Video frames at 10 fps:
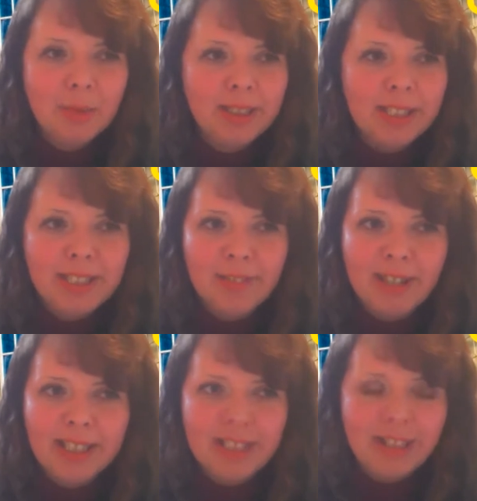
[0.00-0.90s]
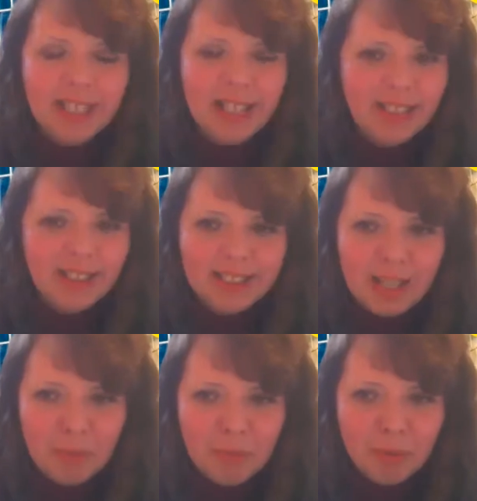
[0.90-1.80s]
wanting to find out exactly the
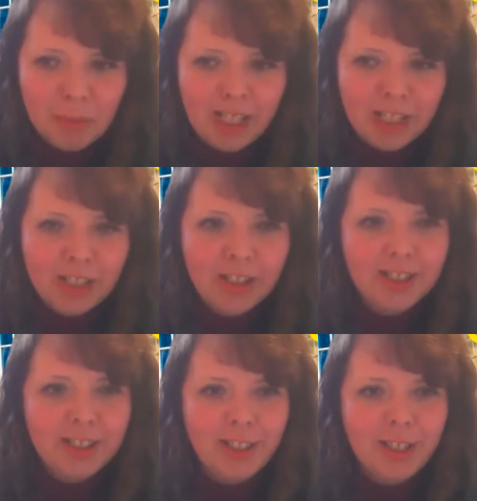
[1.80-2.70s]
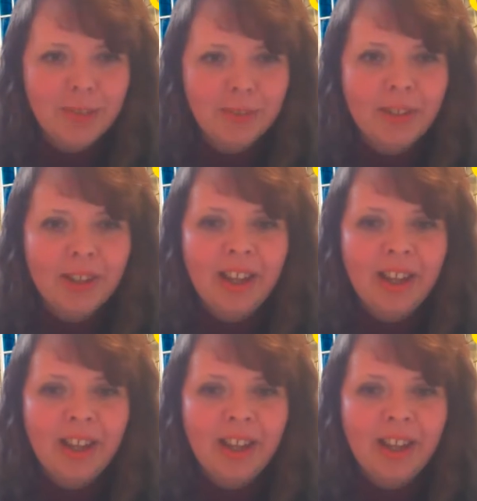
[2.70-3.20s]
same information as you.